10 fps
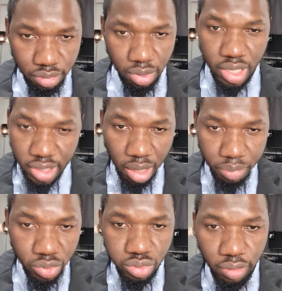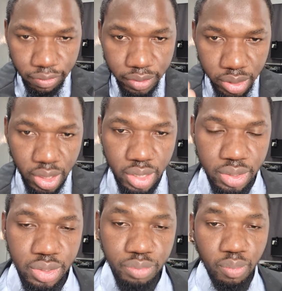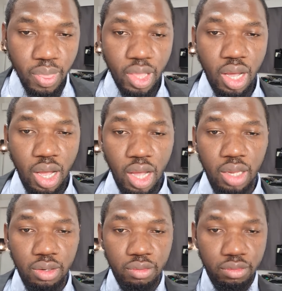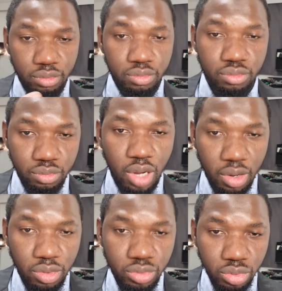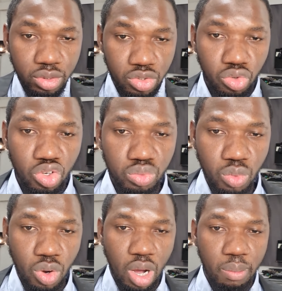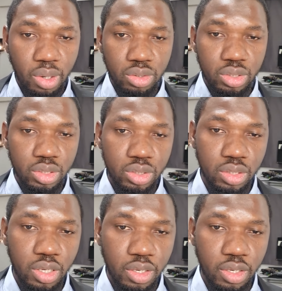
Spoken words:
examples of filters, and we are going to discuss more about these